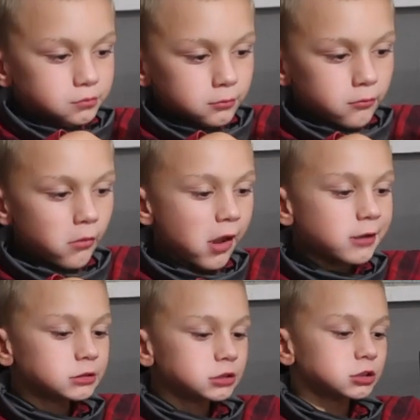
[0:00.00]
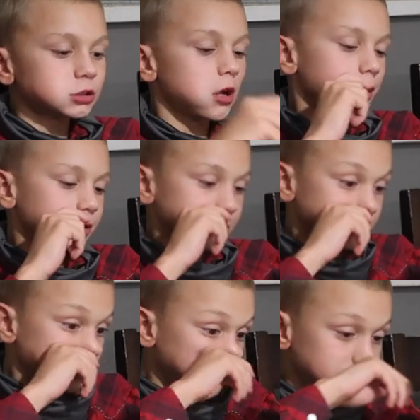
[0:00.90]
What do you think about the meatloaf? It's
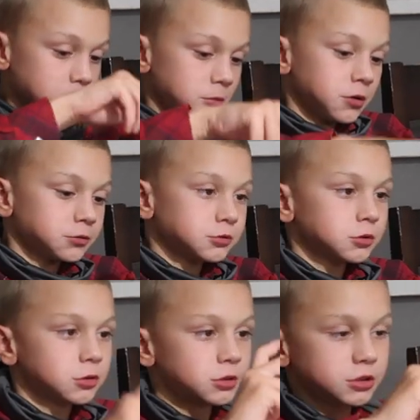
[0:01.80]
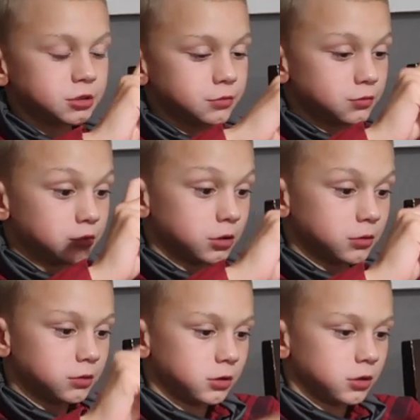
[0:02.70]
good. The meatloaf's good. This is
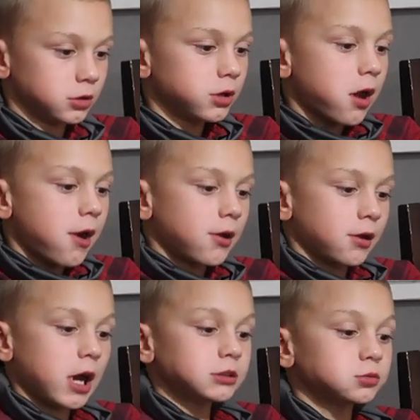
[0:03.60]
really, really good. He likes that.